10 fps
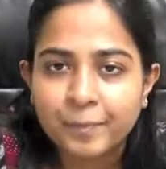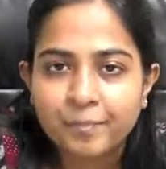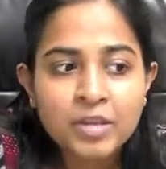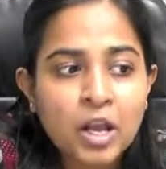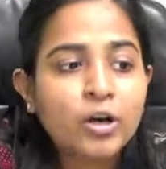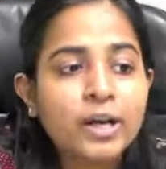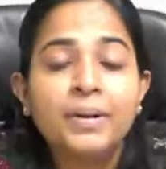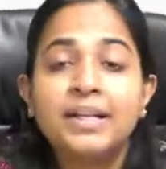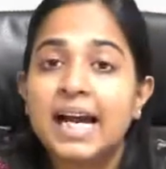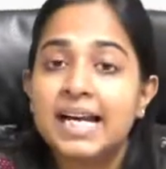Okay, but
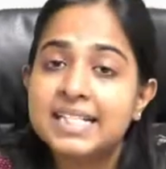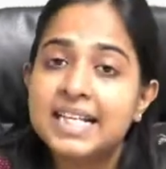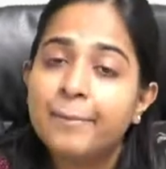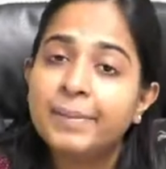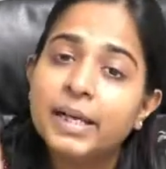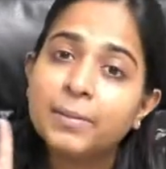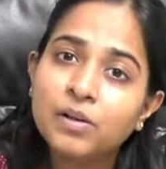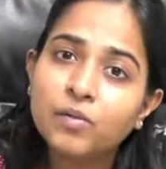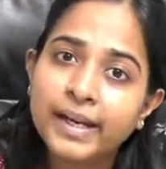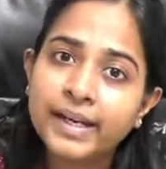that is applicable
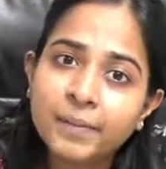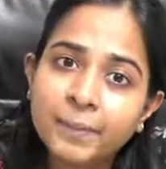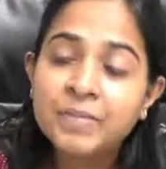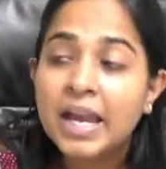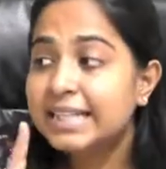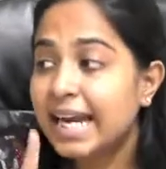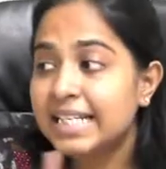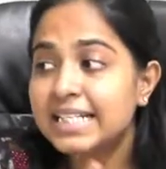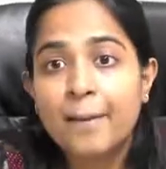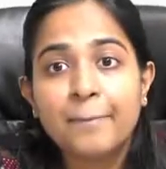when? That is
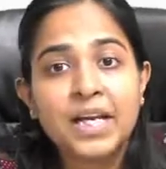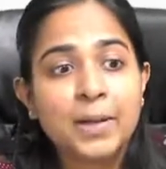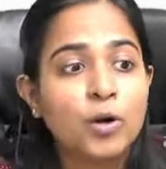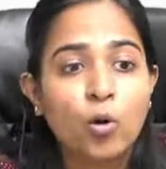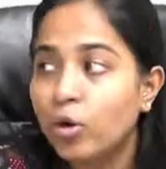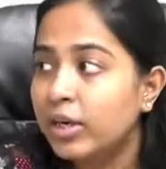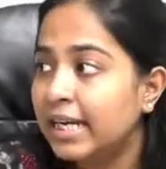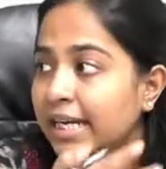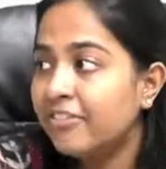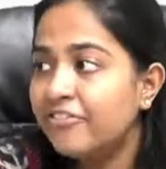applicable only
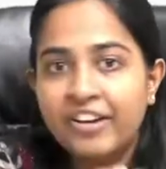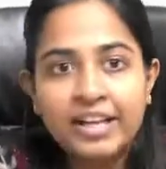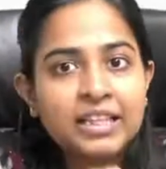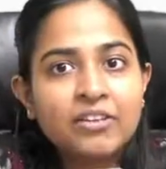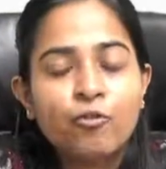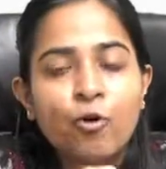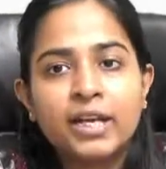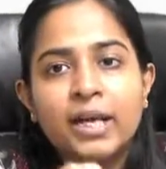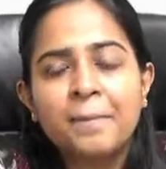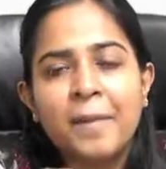when the voting
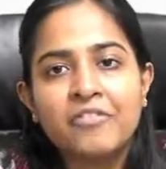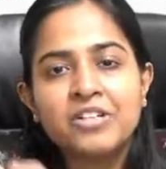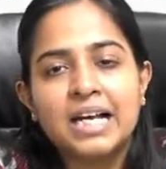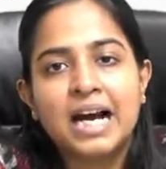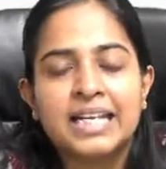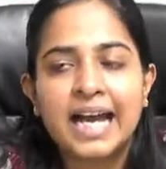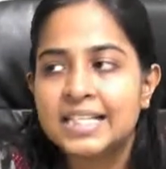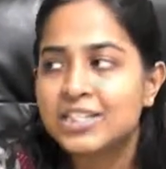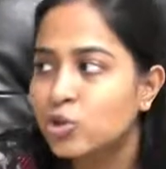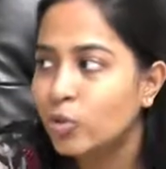powers attached
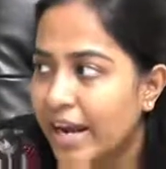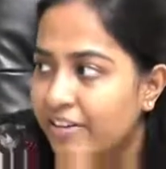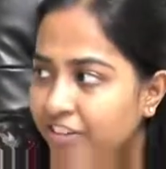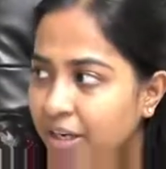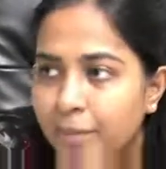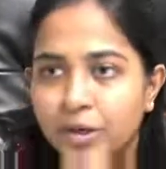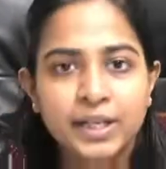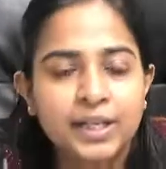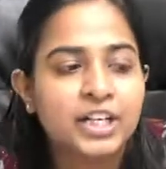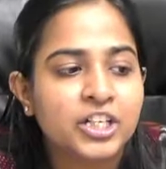to every
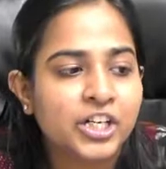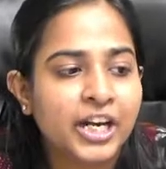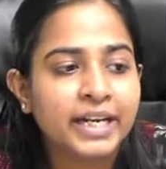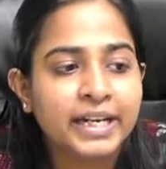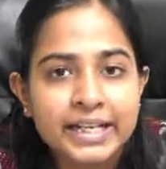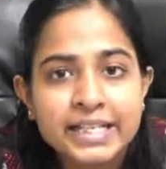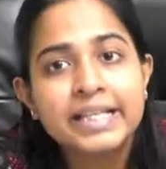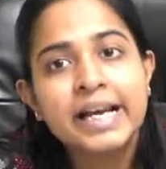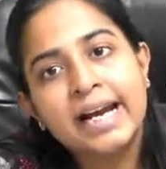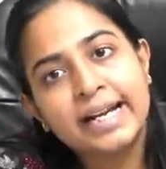particular share is
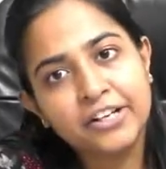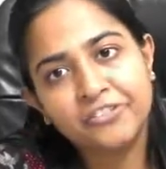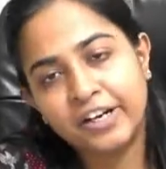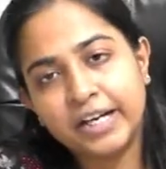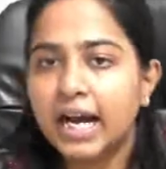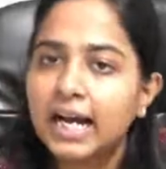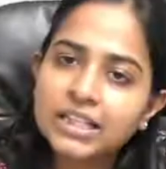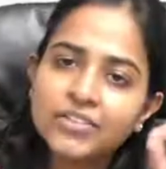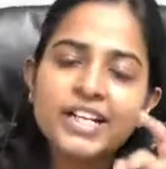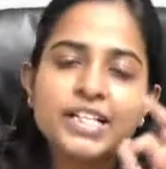different.
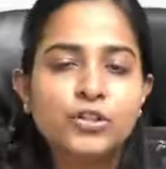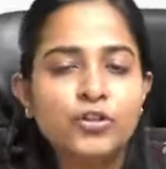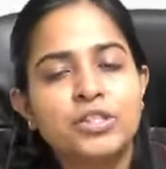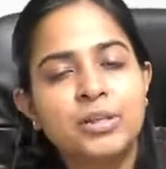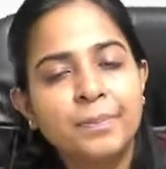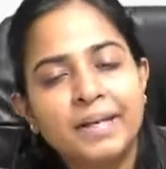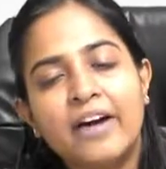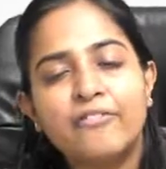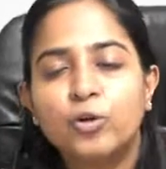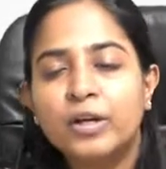Otherwise, you simply have to
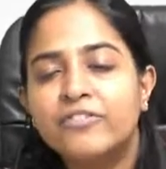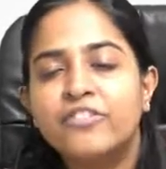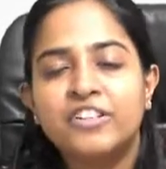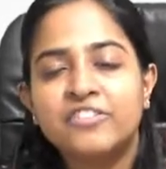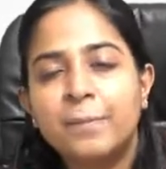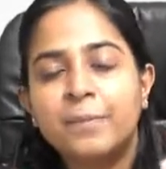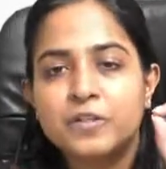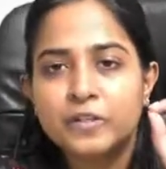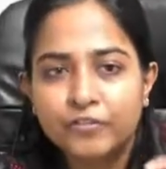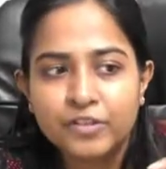take 51%
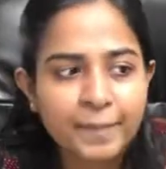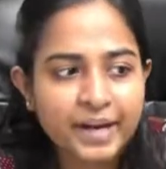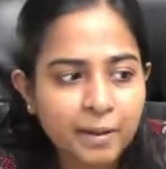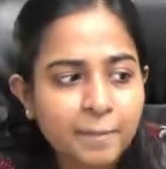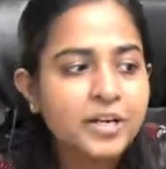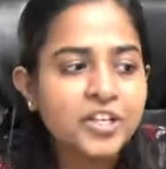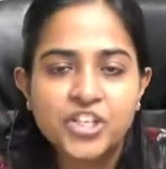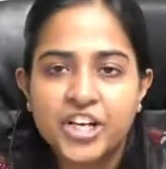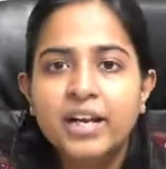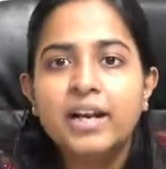of the paid up share
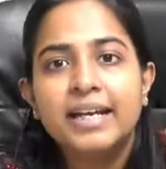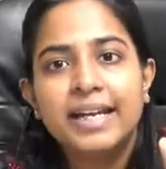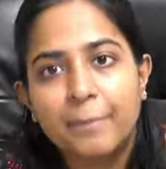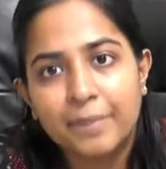capital.